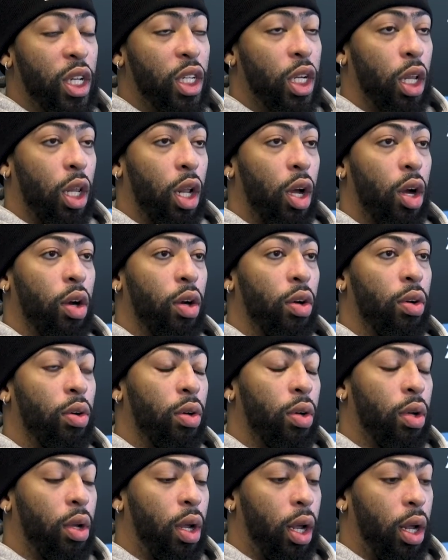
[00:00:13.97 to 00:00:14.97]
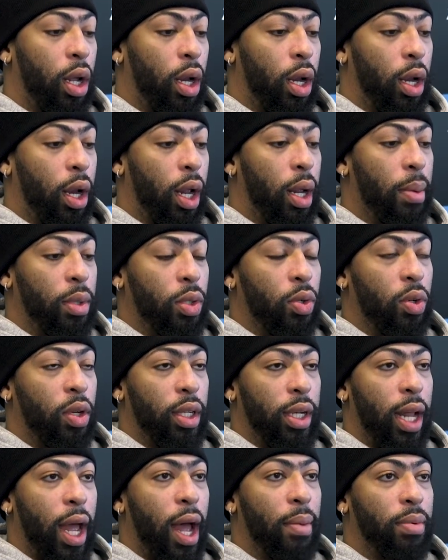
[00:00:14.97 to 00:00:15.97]
learn and able to
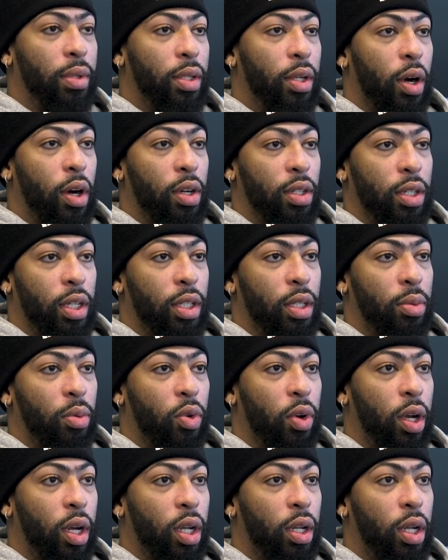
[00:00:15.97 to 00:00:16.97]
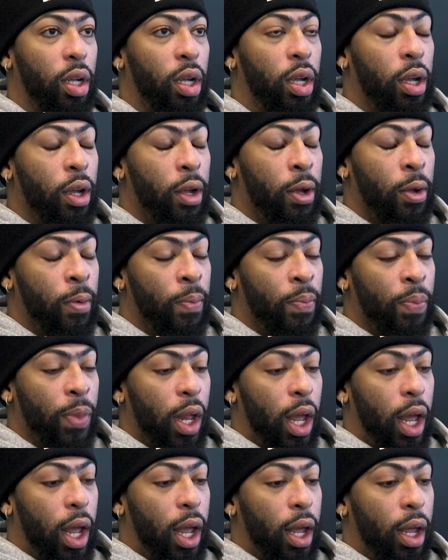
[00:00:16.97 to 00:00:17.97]
adapt to our system quickly.
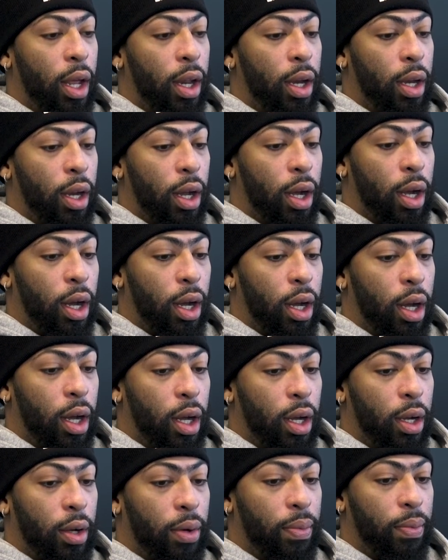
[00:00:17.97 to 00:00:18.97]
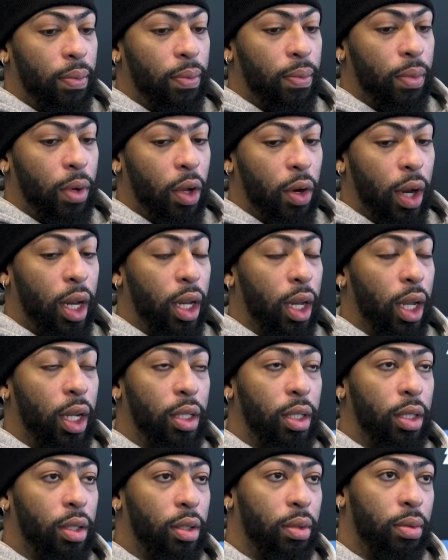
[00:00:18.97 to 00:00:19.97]
And, you know, they
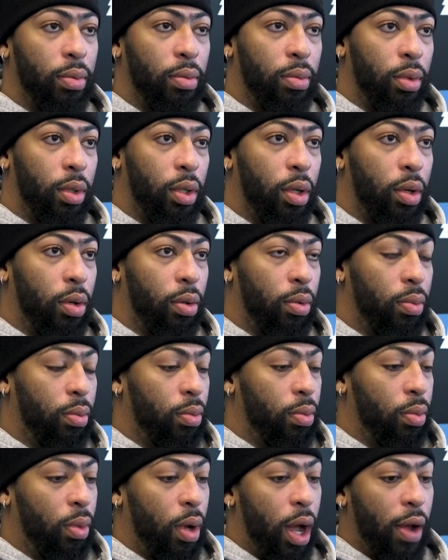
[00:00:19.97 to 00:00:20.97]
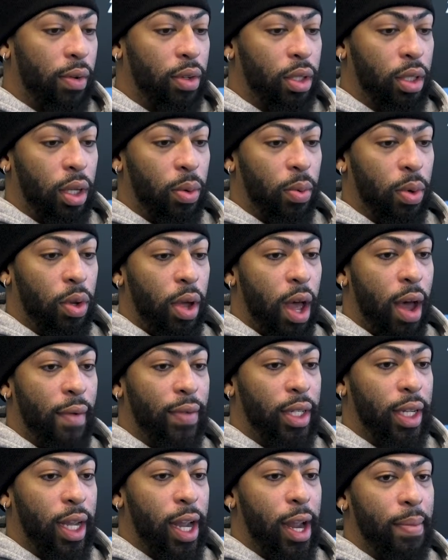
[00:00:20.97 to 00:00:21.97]
listen. You know, obviously when you have
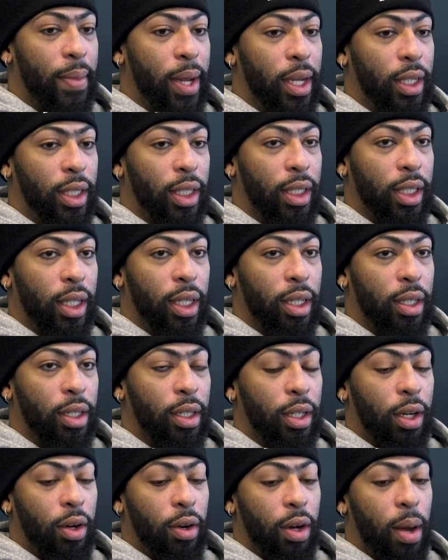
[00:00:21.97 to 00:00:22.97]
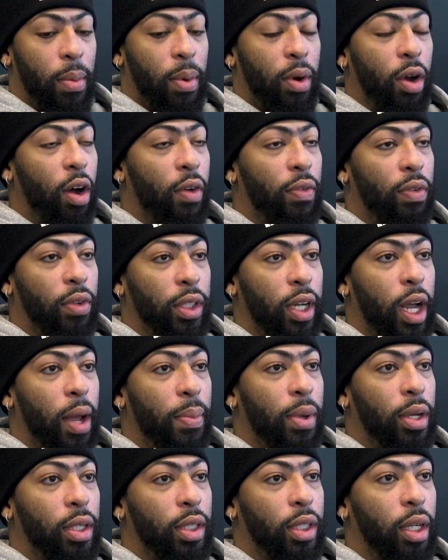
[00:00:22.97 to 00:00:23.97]
a team that's just, you know, coming off a
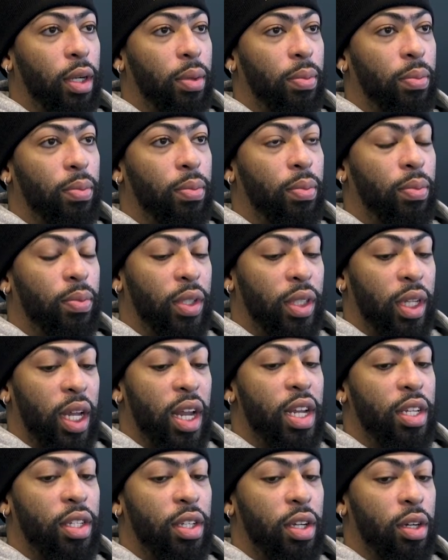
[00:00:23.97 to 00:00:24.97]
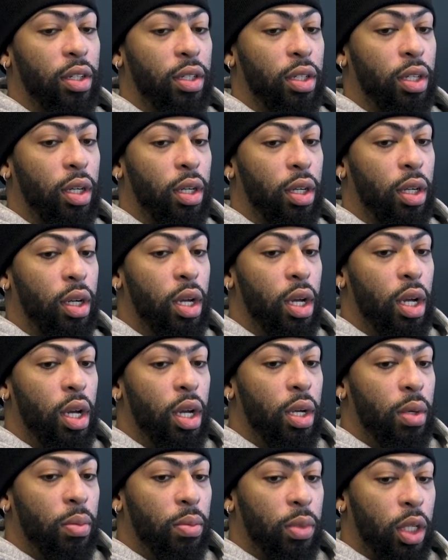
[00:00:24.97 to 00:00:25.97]
championship, it's easier to
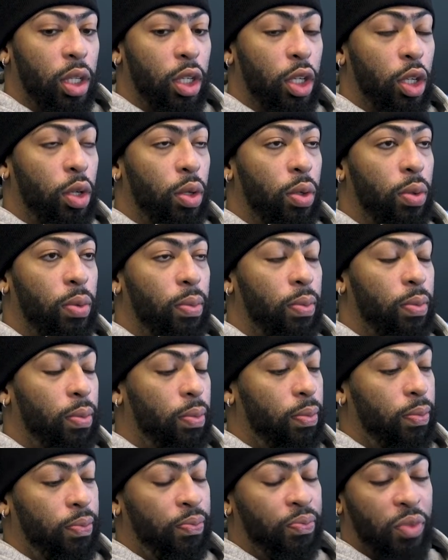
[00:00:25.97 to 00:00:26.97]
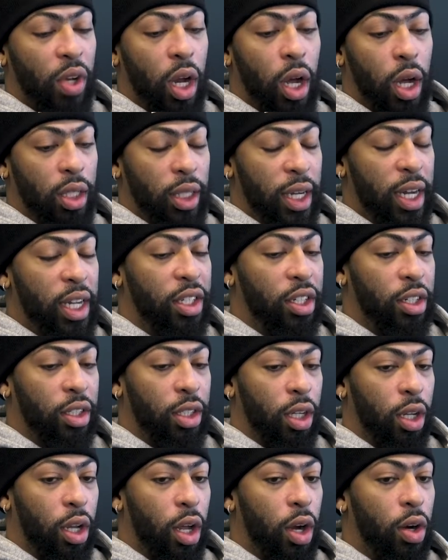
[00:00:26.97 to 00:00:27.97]
do. No, it's easier
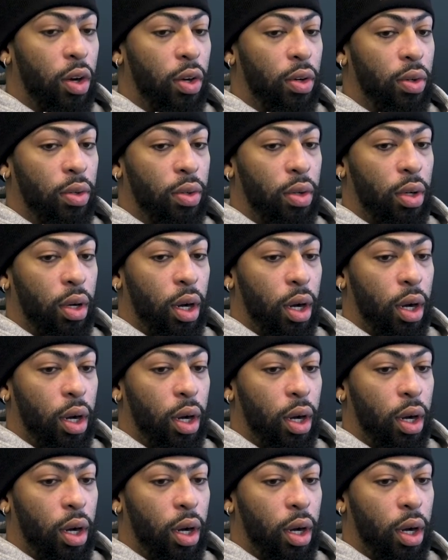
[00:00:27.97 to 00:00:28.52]
to learn.